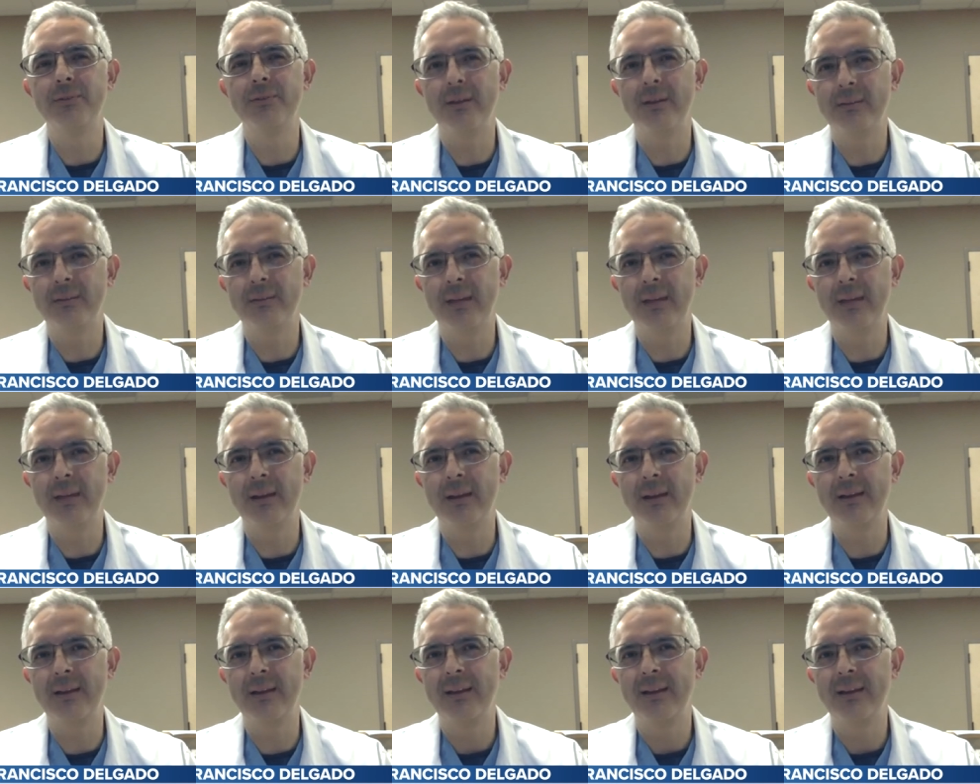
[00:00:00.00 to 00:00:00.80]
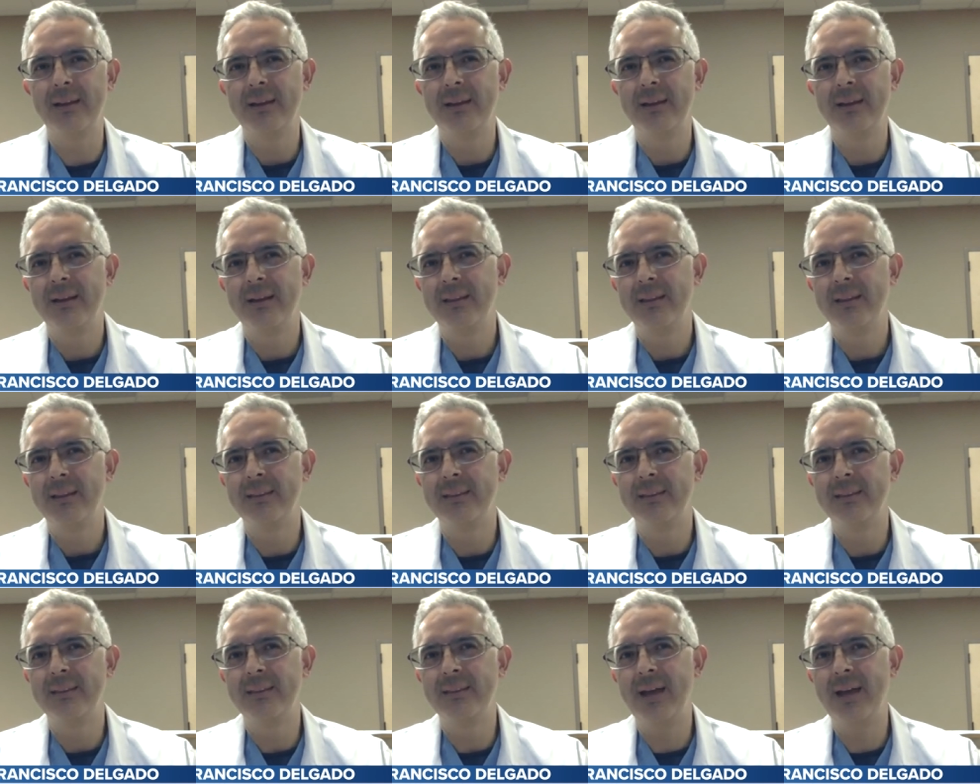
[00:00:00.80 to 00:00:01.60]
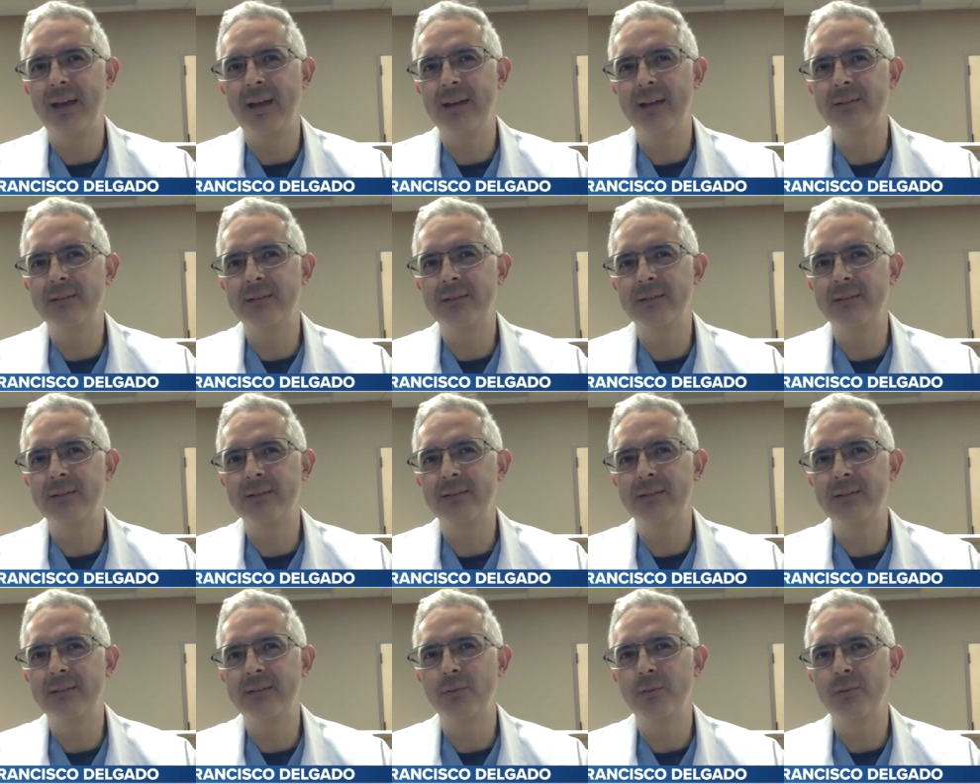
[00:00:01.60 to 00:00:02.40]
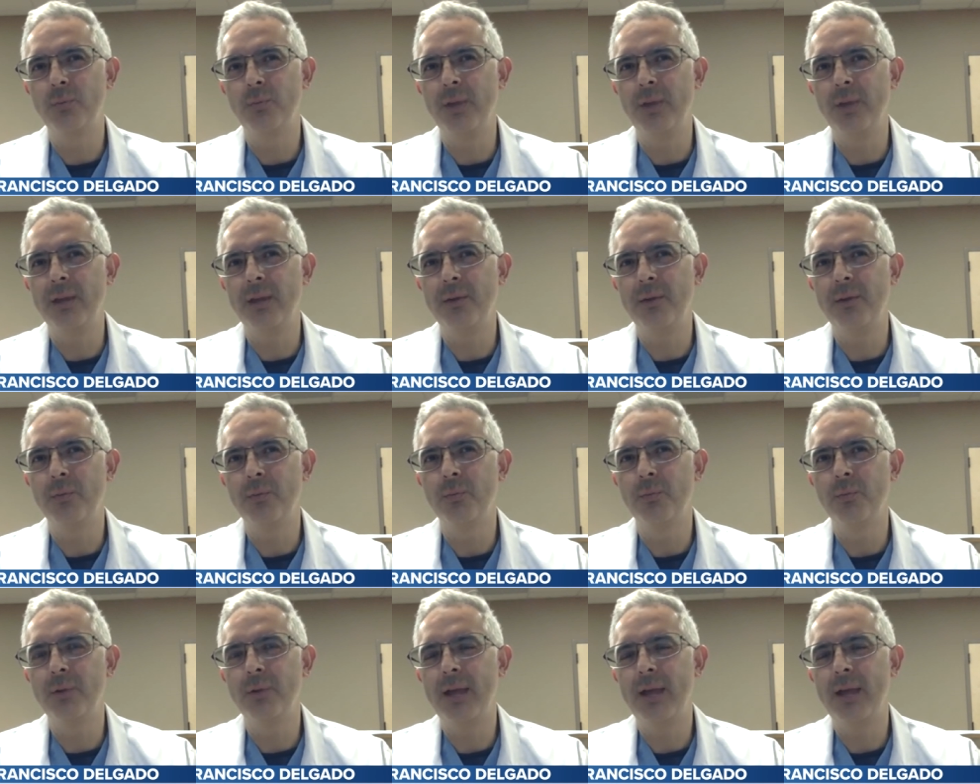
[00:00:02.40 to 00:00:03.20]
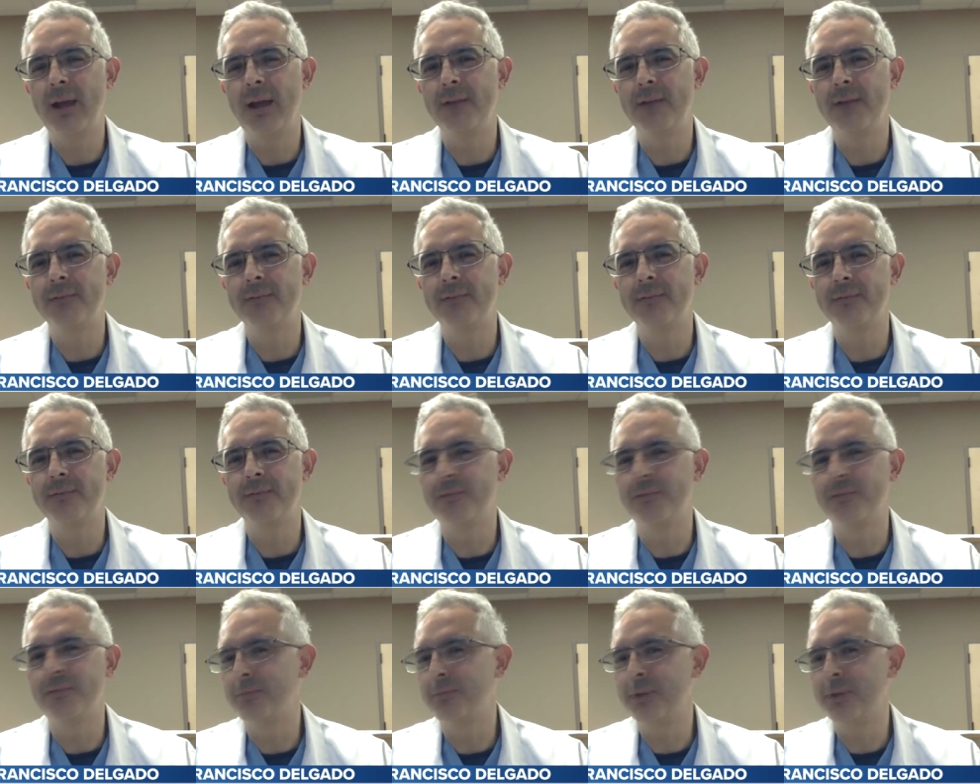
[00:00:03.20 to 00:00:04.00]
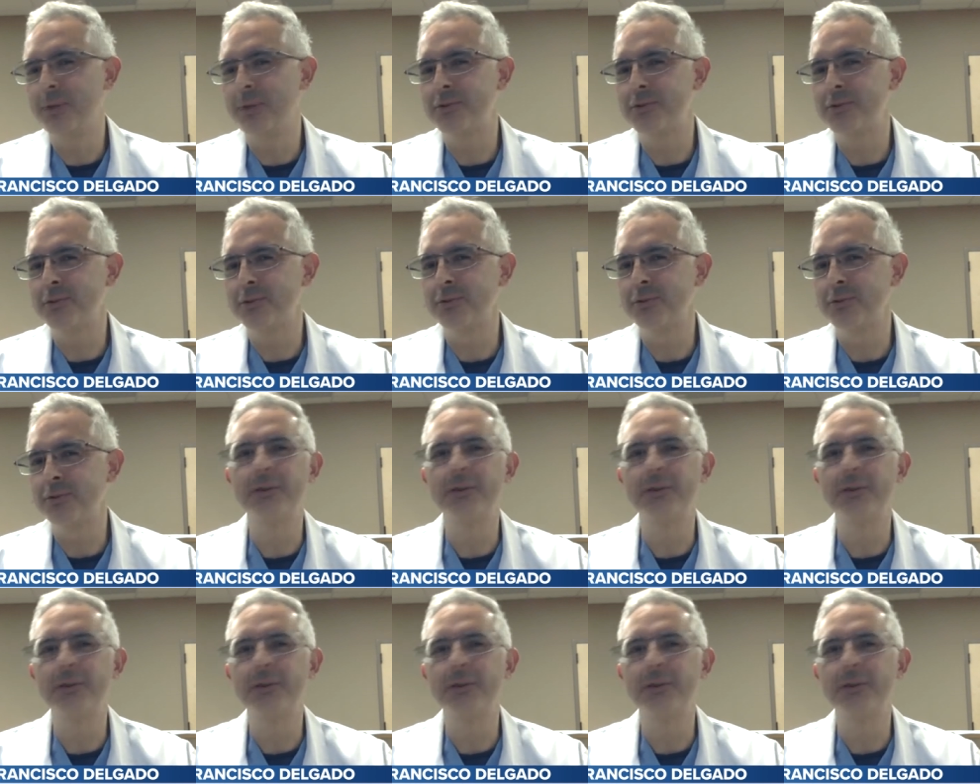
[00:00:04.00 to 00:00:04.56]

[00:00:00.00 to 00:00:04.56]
I do not think that we would have the full